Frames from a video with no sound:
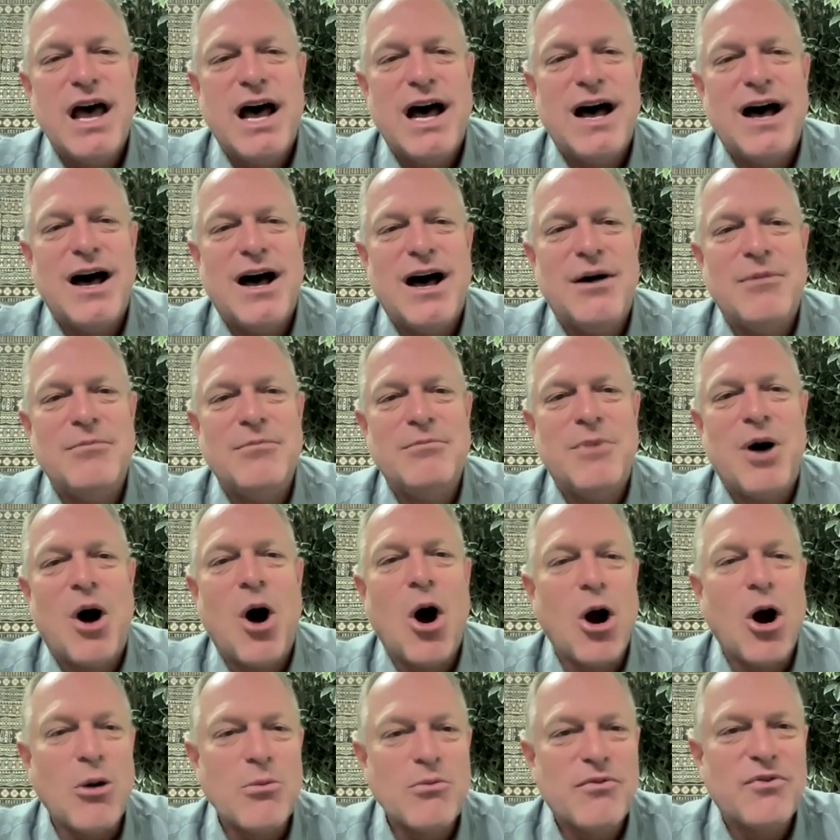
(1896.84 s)

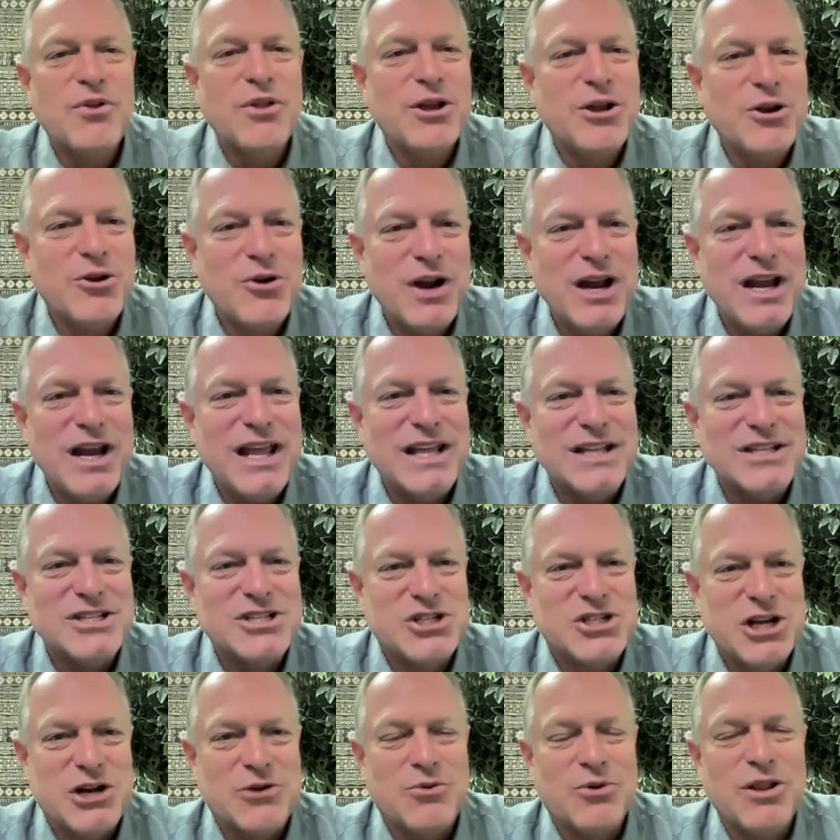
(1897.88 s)
harmful ingredients
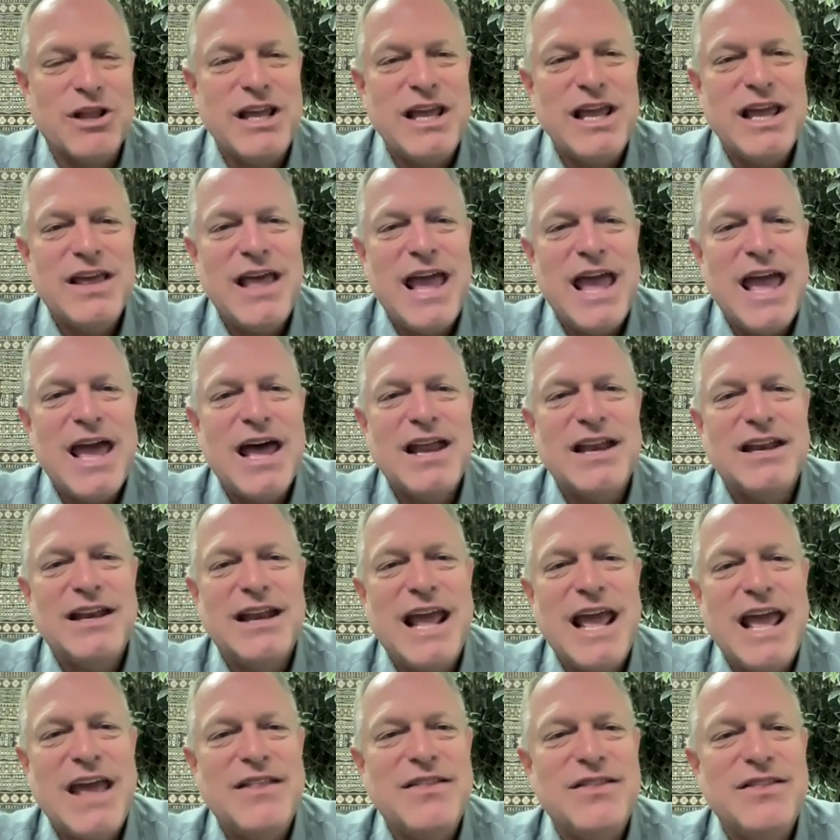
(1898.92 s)
generally,
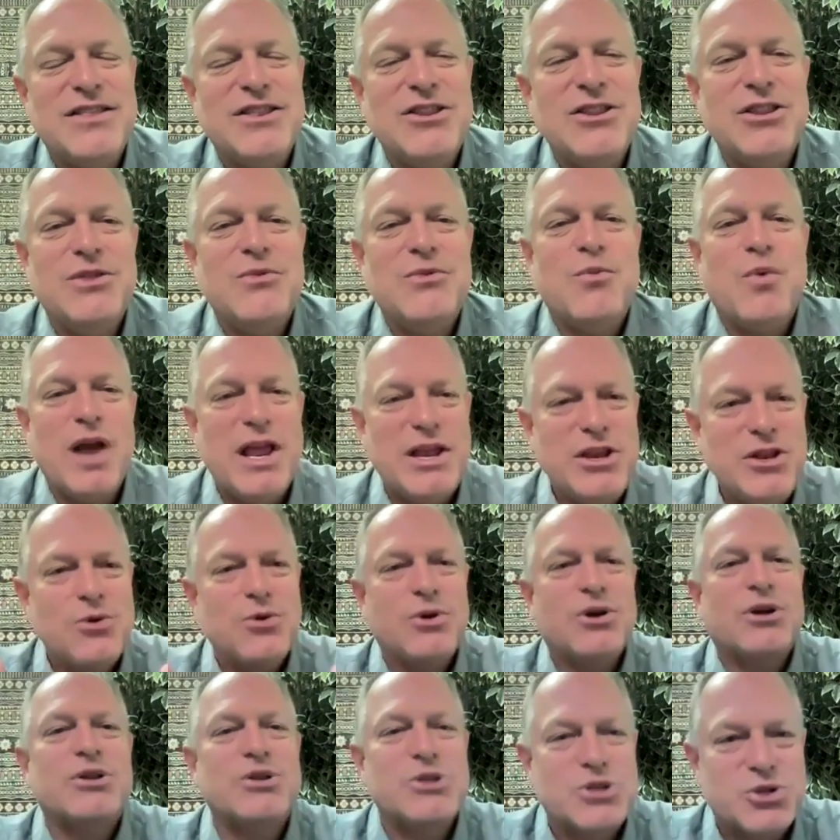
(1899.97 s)
and when you
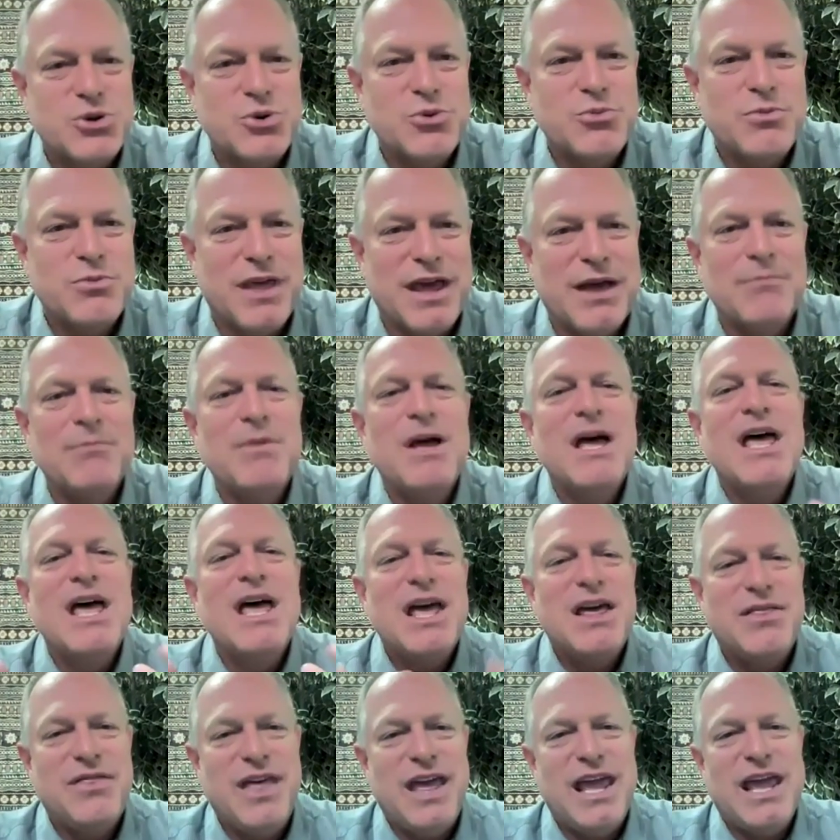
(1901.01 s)
consume them,
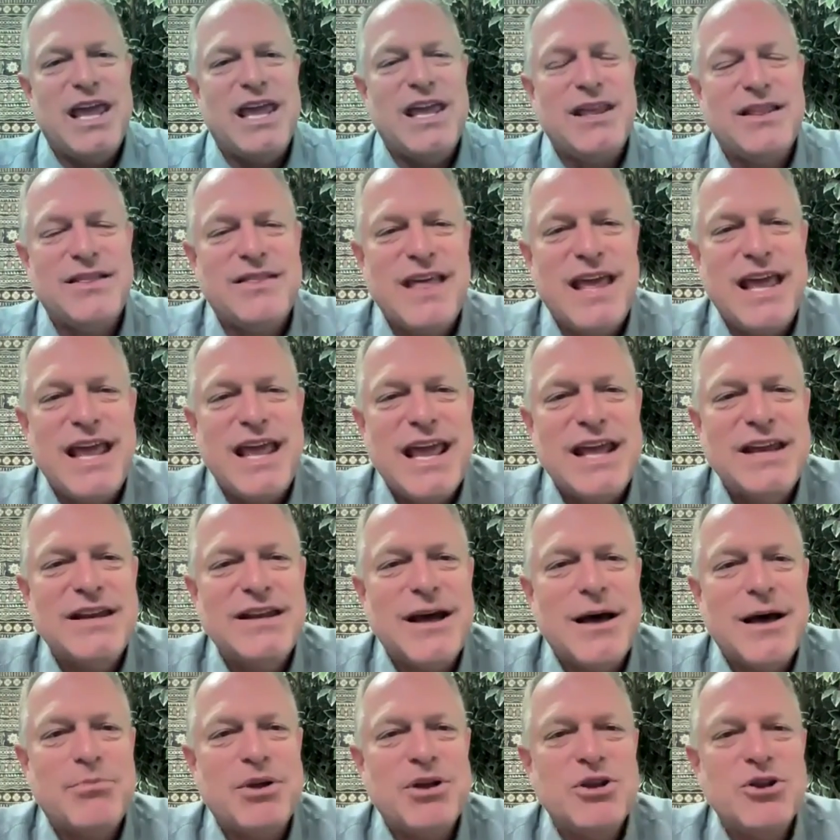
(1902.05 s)
they end
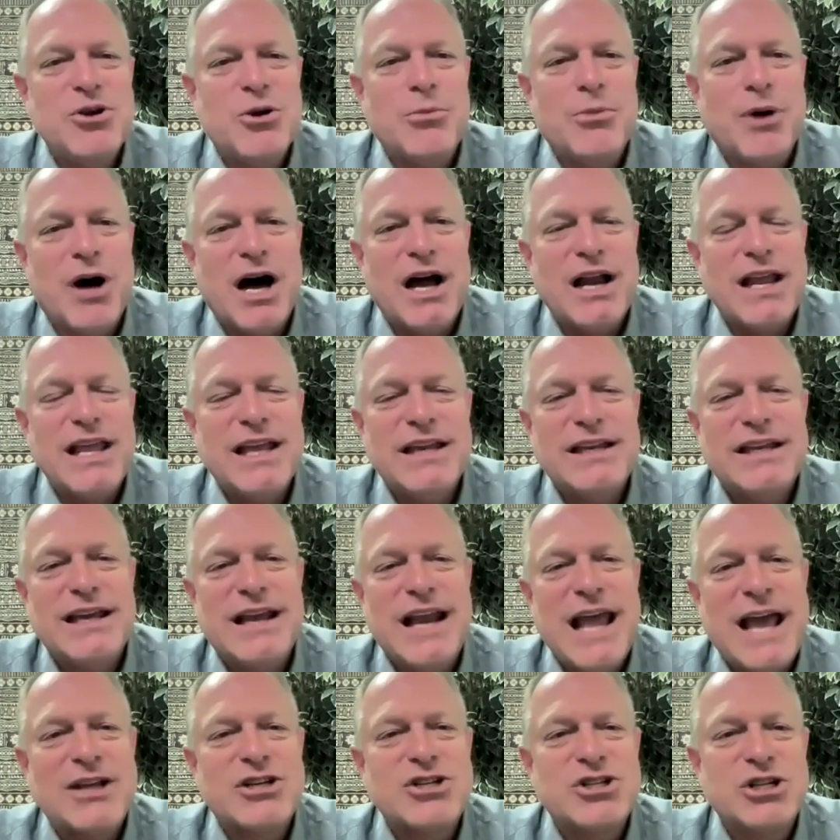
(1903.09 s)
up in your body and can
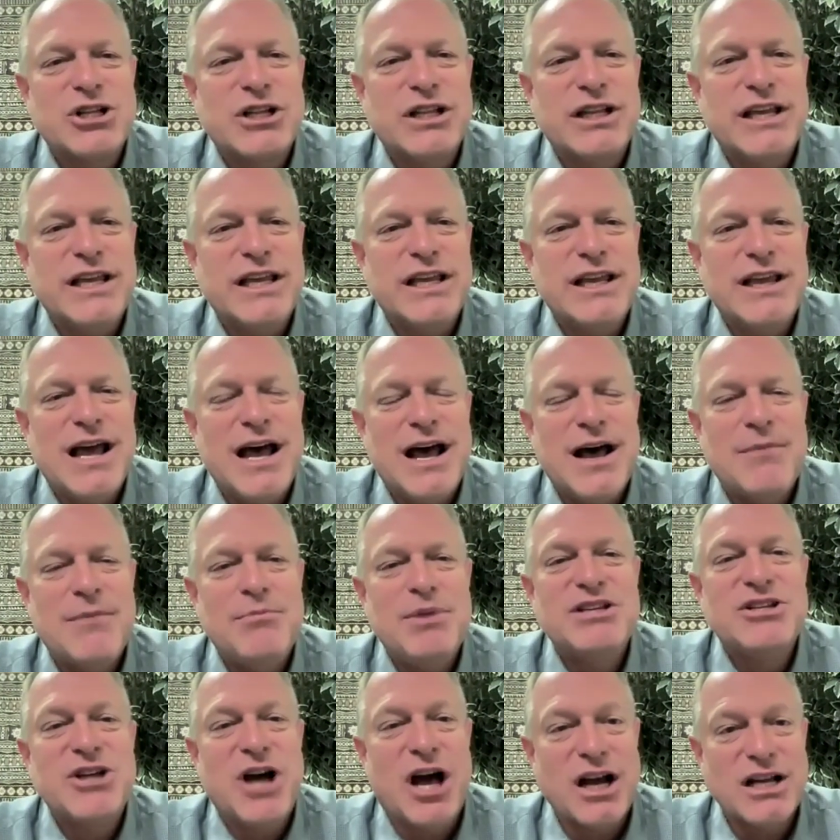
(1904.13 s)
actually
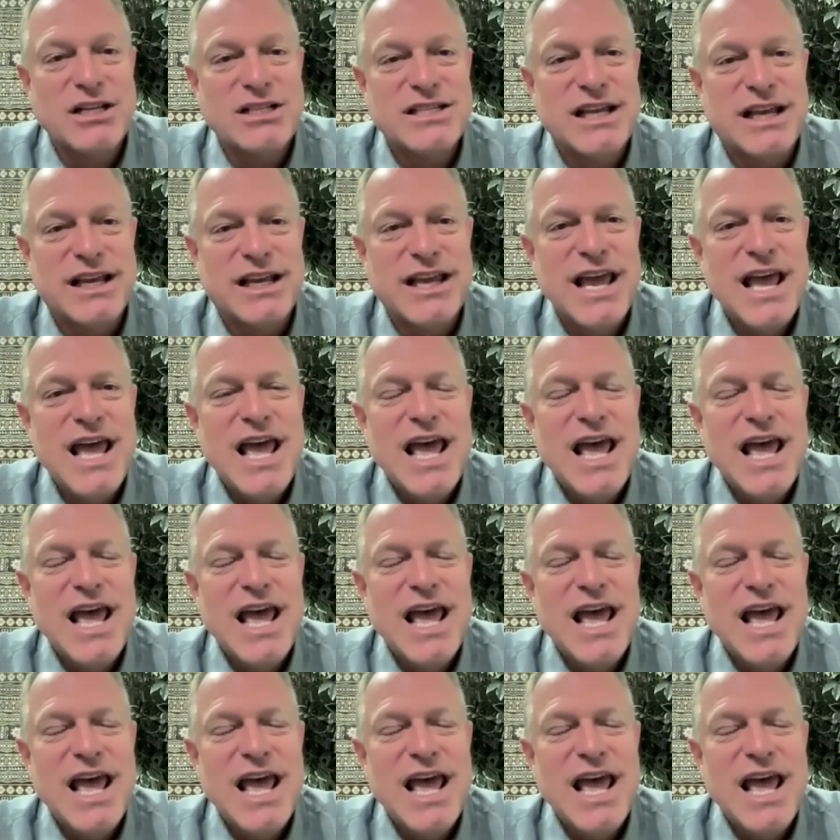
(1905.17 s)
be toxic.